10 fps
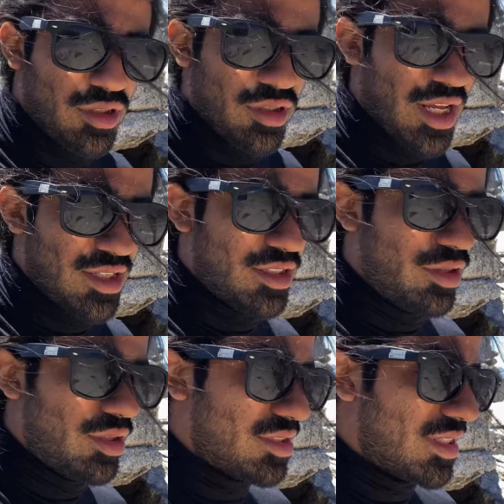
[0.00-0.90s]
as in
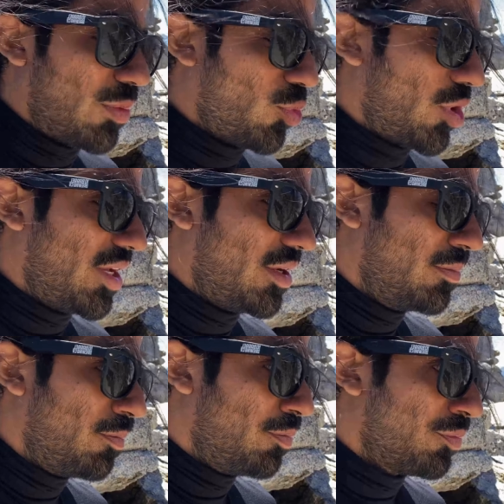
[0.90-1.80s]
the same way
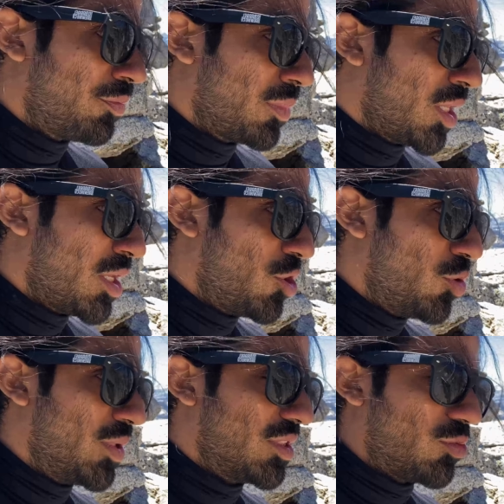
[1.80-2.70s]

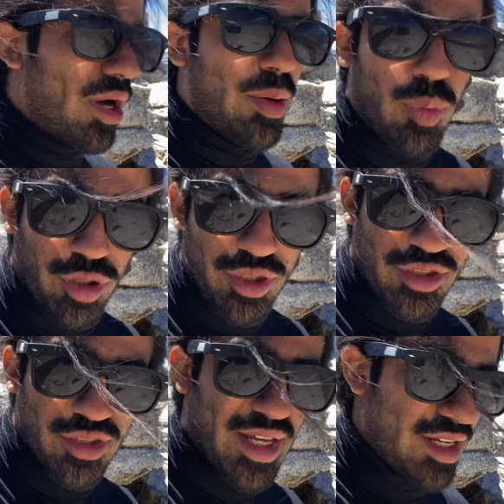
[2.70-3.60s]
humans write books
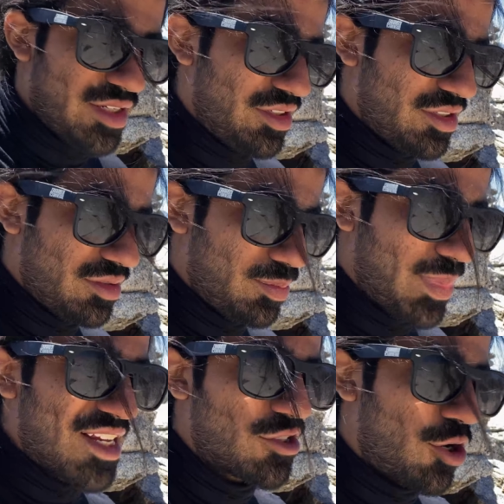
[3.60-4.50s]
and
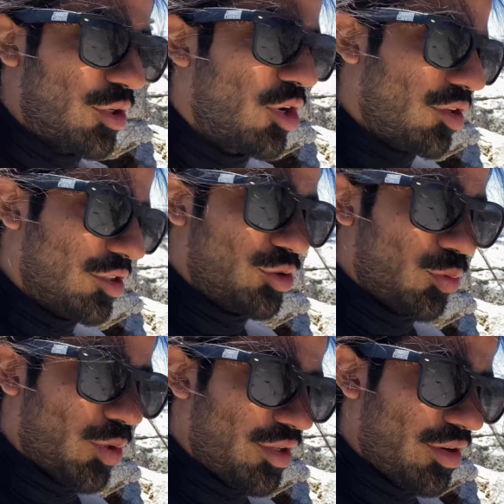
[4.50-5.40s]
pass on knowledge to
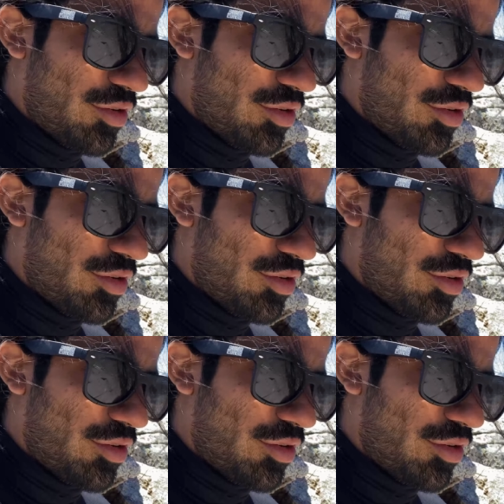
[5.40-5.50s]
one another.